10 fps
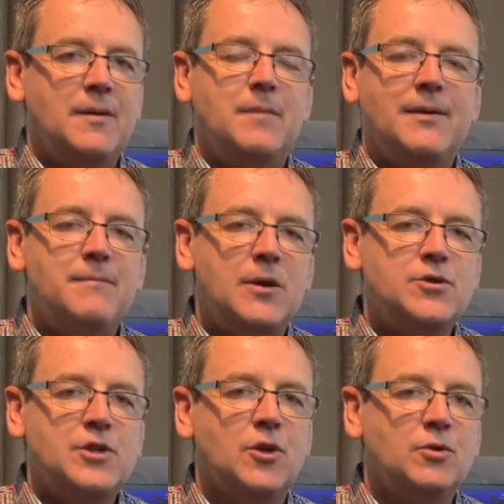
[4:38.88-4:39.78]
My
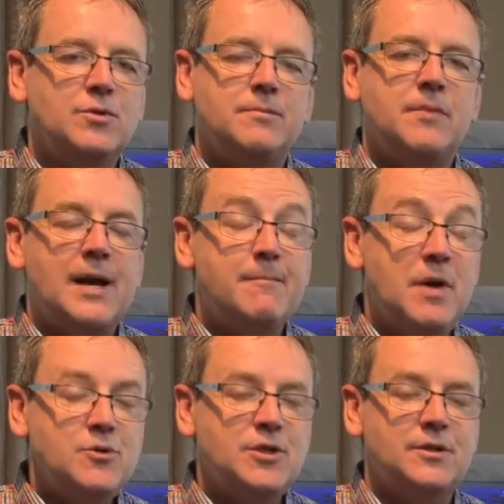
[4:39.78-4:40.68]

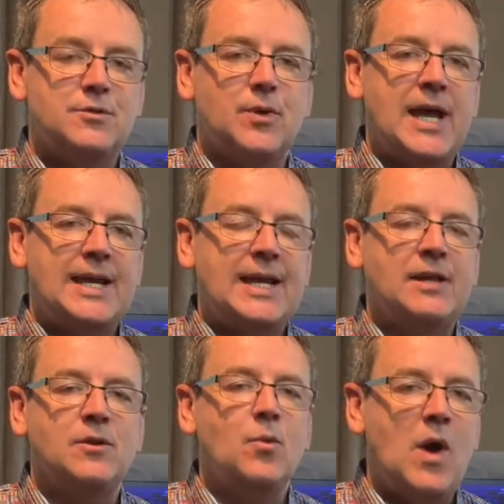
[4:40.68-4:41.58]
emotions were getting in
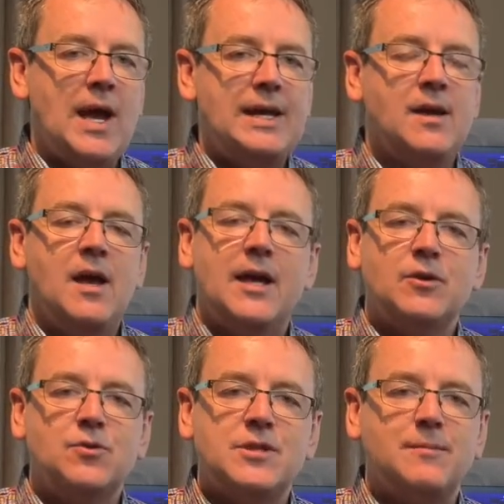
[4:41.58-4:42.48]
the way and
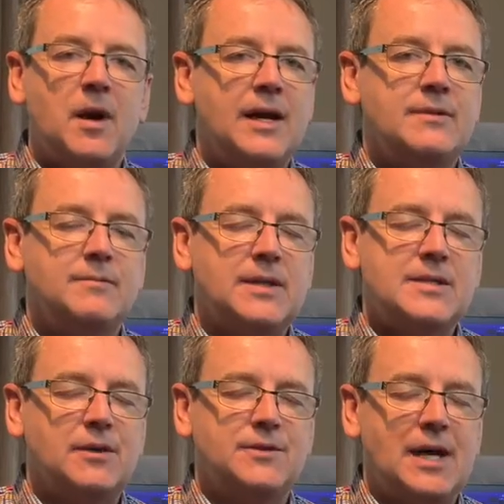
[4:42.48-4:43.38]
causing
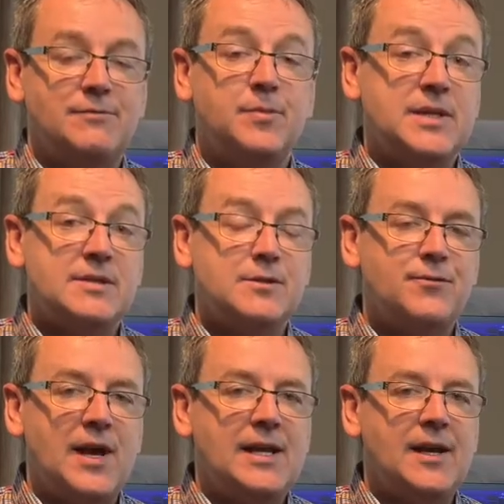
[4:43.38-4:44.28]
myself to have business
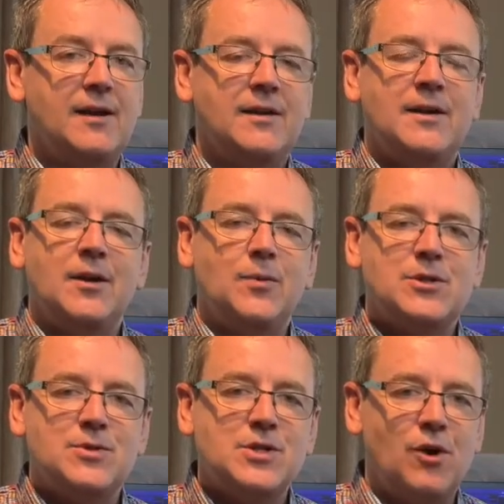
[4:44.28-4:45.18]
failure, which
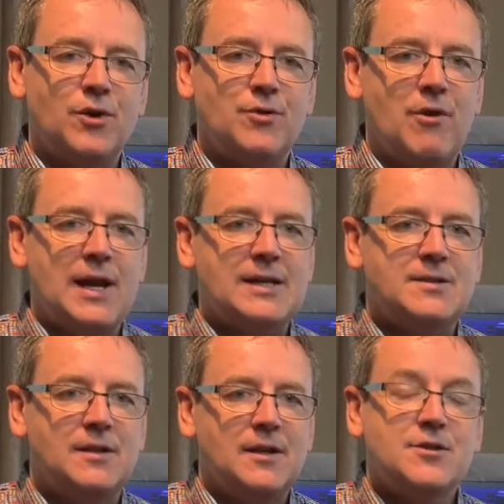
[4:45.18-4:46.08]
was not great.
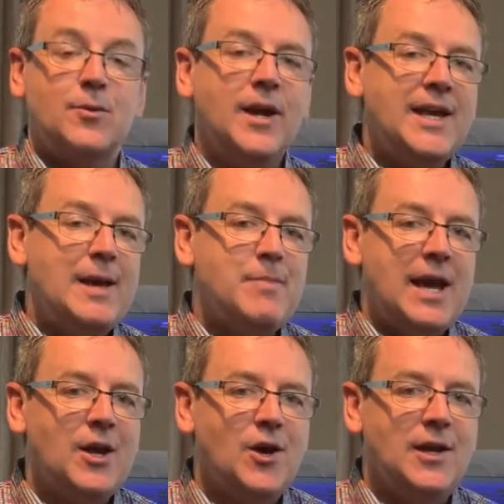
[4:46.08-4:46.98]
So when I came
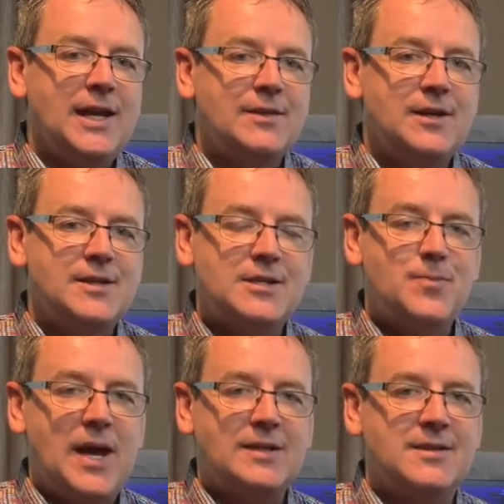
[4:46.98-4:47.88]
back earlier than
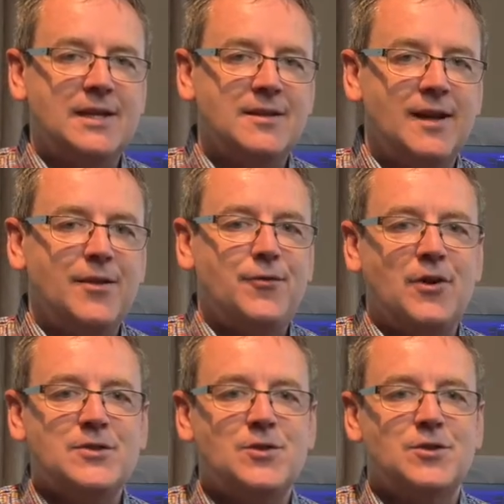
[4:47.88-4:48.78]
expected, the
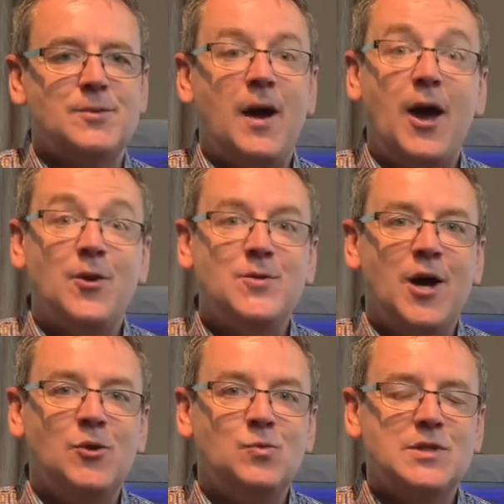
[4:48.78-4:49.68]
front door to my own
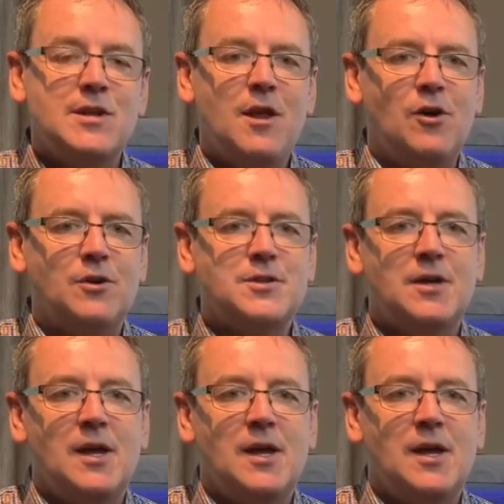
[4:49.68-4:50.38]
home was locked